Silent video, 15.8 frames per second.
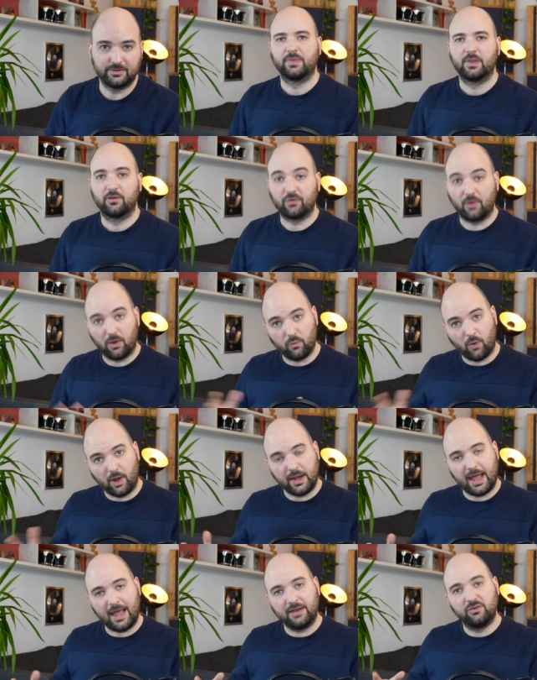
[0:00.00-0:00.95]
So, on one
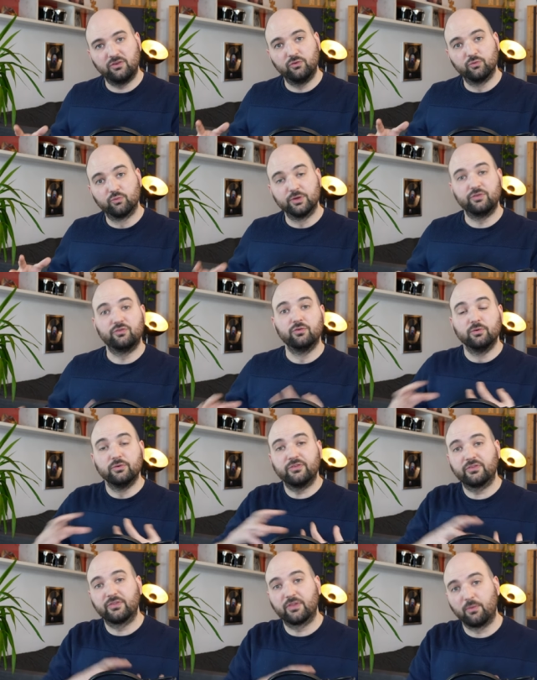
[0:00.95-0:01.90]
hand, you
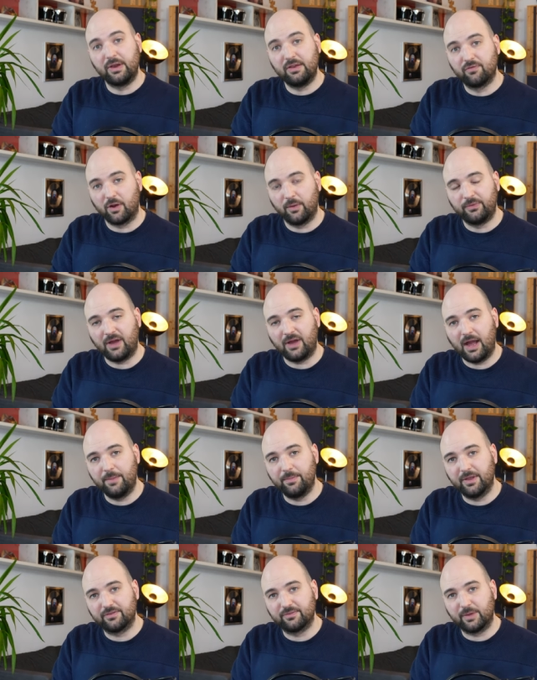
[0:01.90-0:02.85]
reduce the reverb time
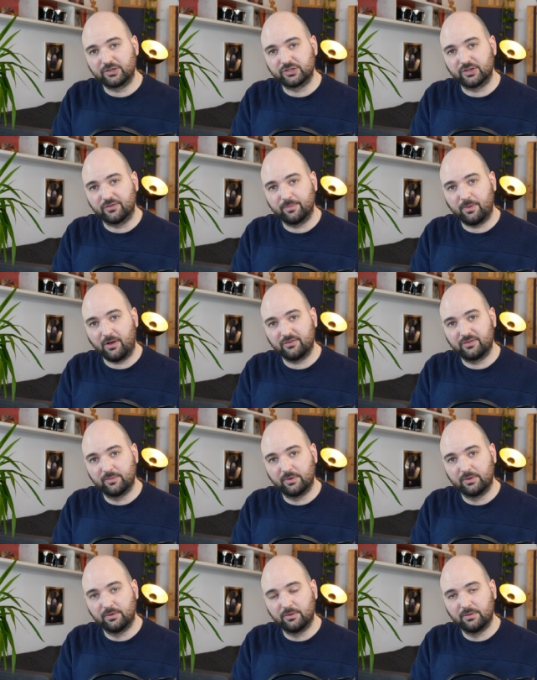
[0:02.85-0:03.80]
as much as
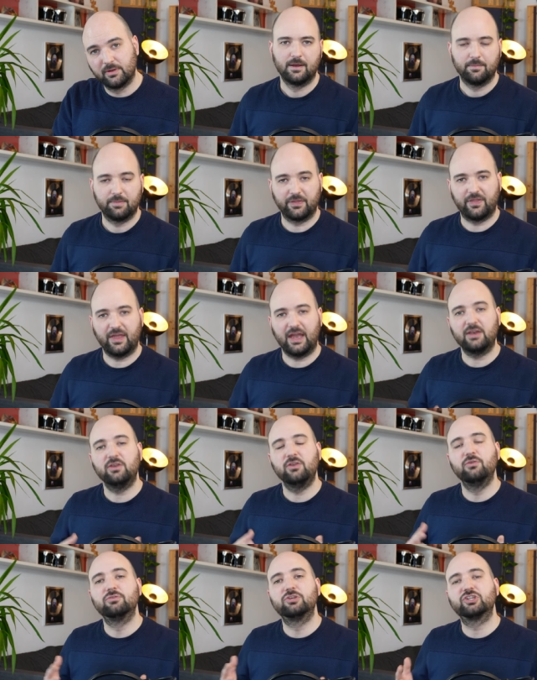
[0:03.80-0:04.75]
possible, but then
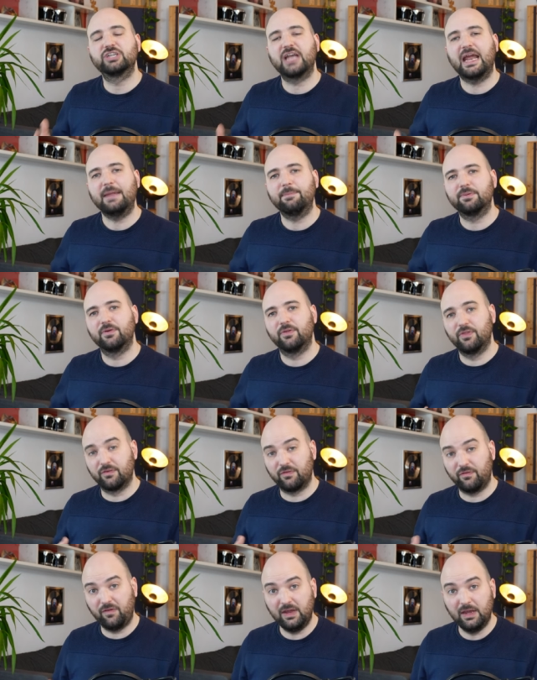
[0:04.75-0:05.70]
you shape the
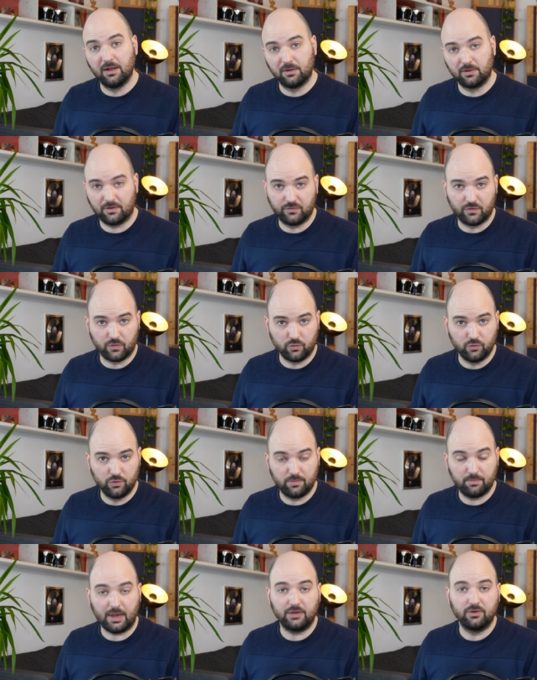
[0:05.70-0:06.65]
feel of the room
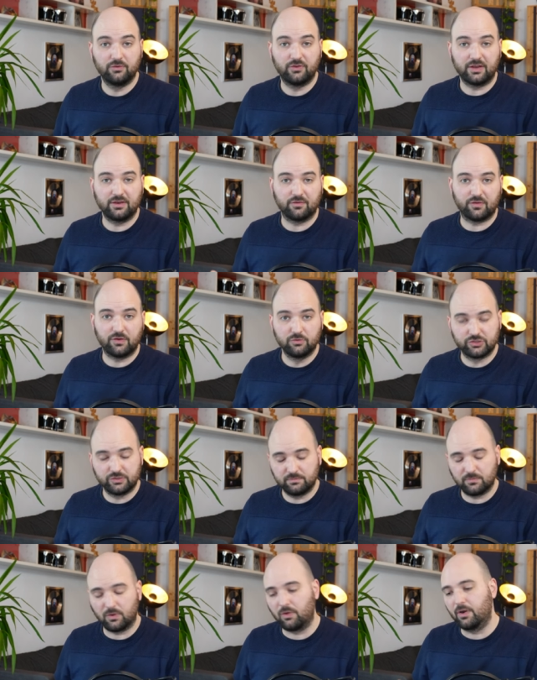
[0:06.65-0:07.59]
by using
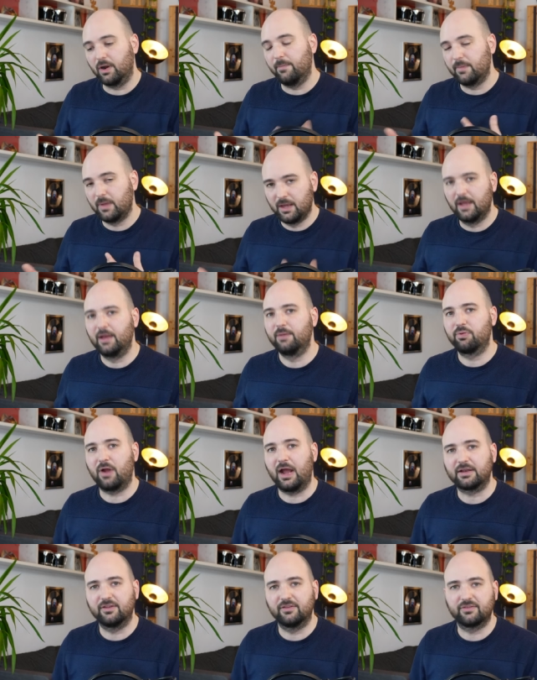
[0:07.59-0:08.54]
diffusion or and
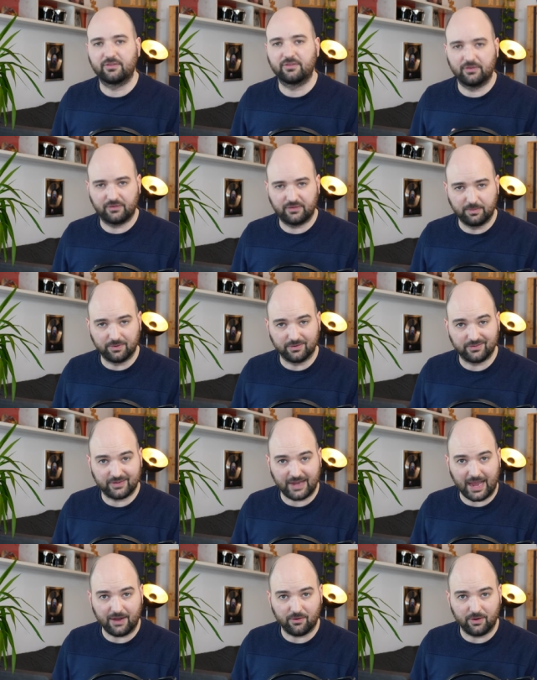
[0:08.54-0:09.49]
practice simple
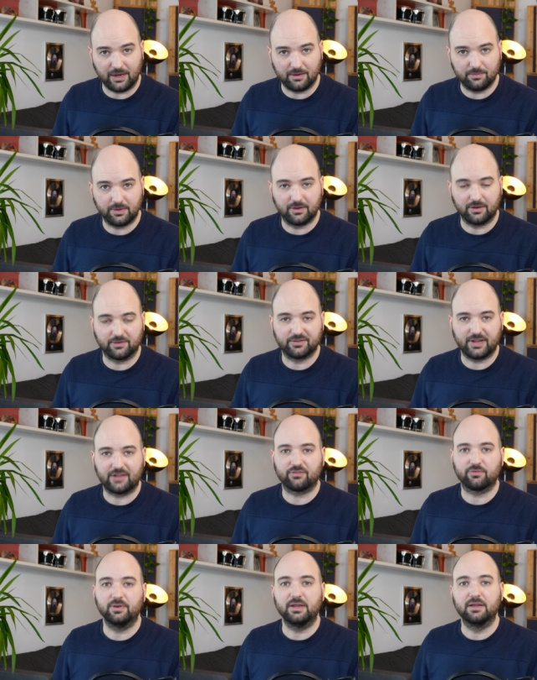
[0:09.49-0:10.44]
scattering because
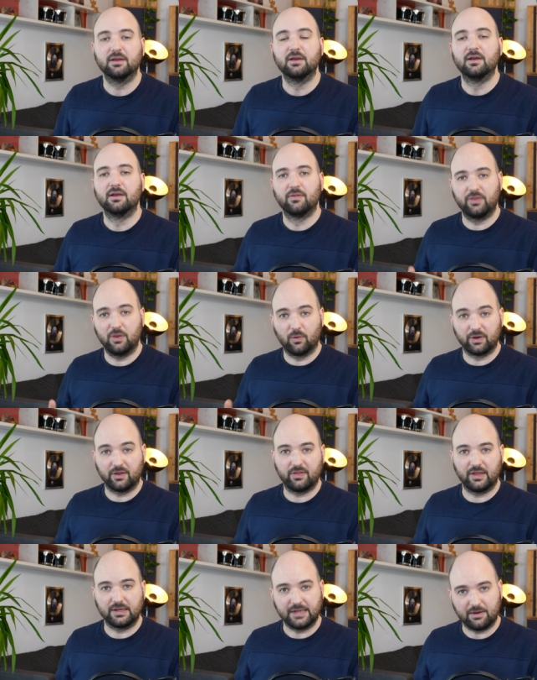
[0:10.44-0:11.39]
that's really the only
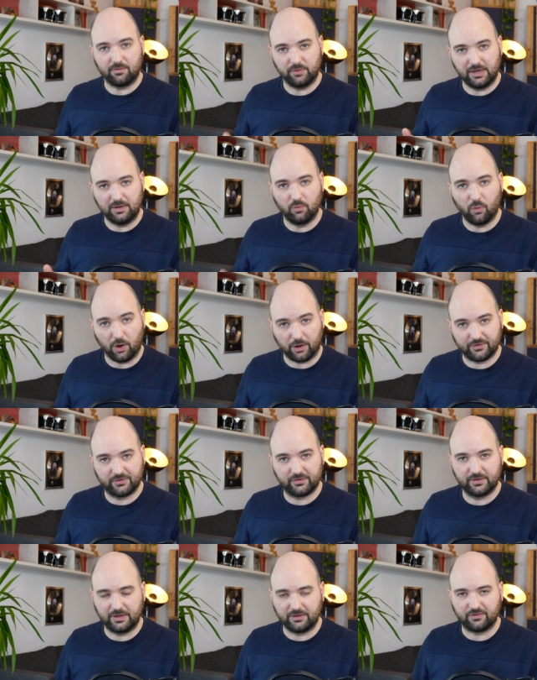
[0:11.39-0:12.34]
thing that really works
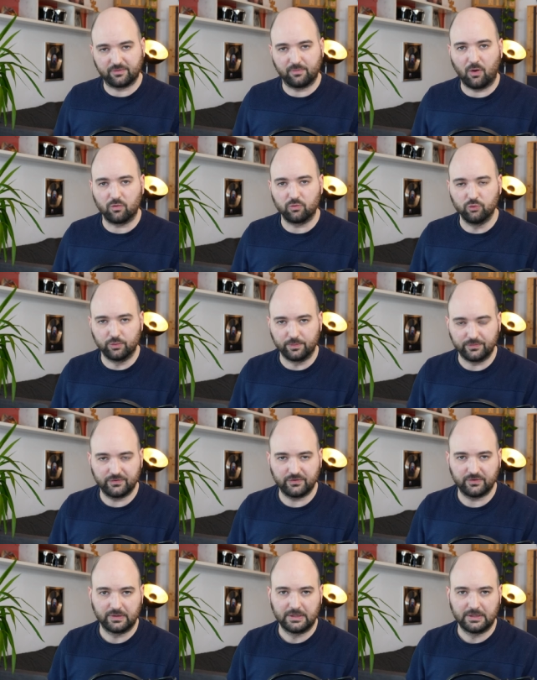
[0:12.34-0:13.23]
in small rooms.